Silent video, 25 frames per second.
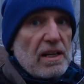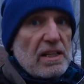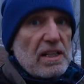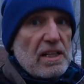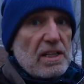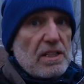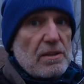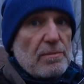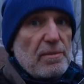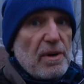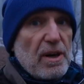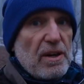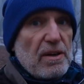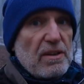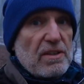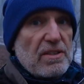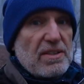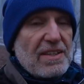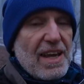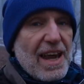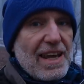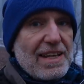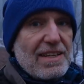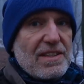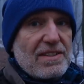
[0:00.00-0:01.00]
and it's about
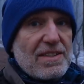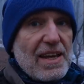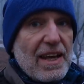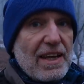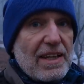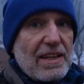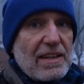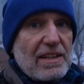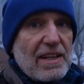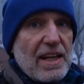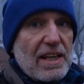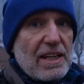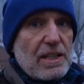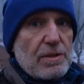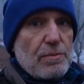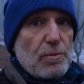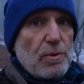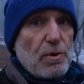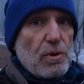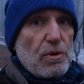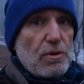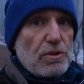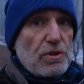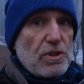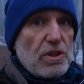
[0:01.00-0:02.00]
10 second
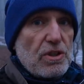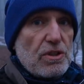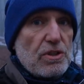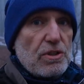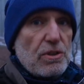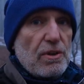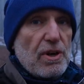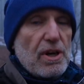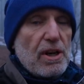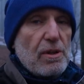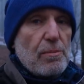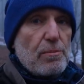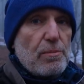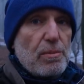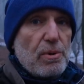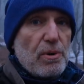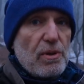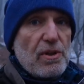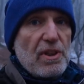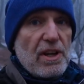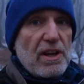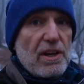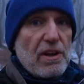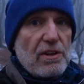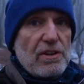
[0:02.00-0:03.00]
exposure. So I'll
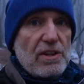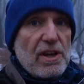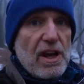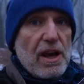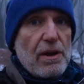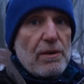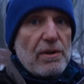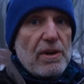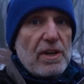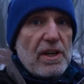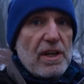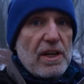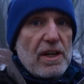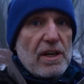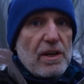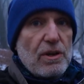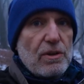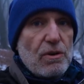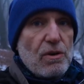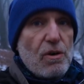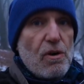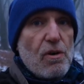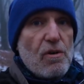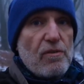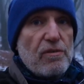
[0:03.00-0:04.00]
put that on now
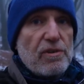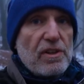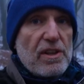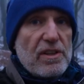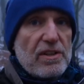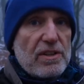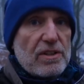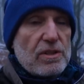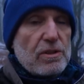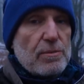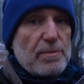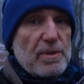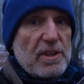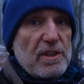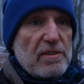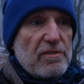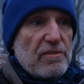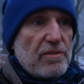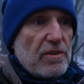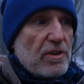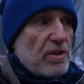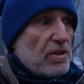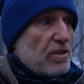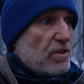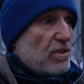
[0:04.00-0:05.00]
and hopefully this will be the
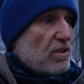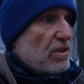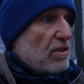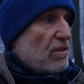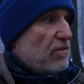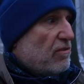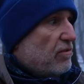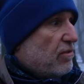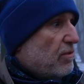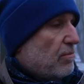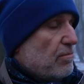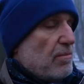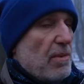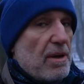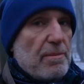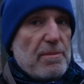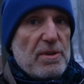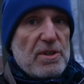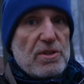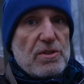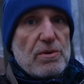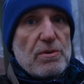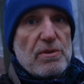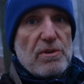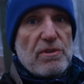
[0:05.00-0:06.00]
first of
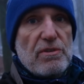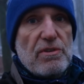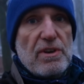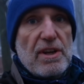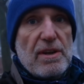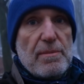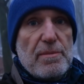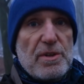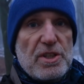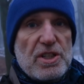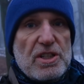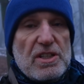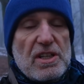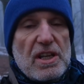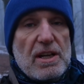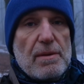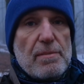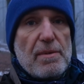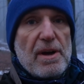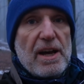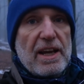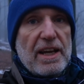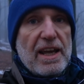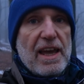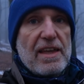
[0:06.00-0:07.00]
maybe two or three images that
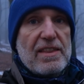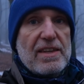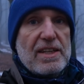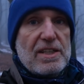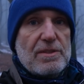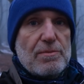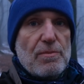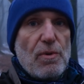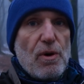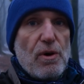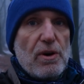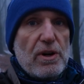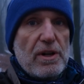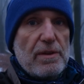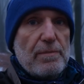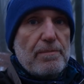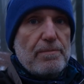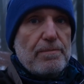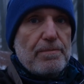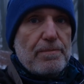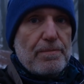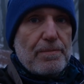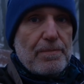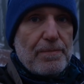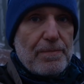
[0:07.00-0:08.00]
I might get this morning.